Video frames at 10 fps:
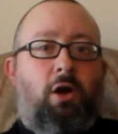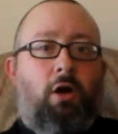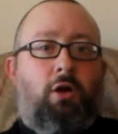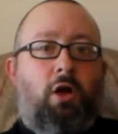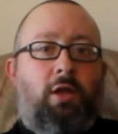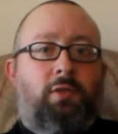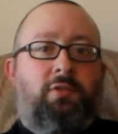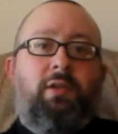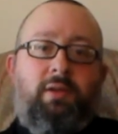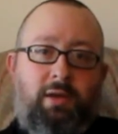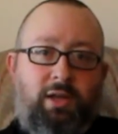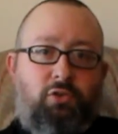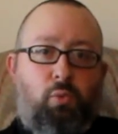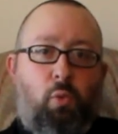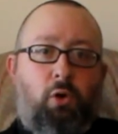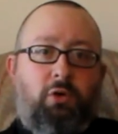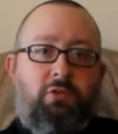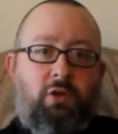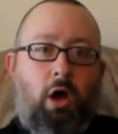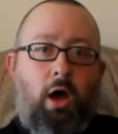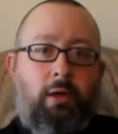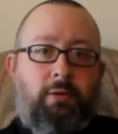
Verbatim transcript: Archons and towards God.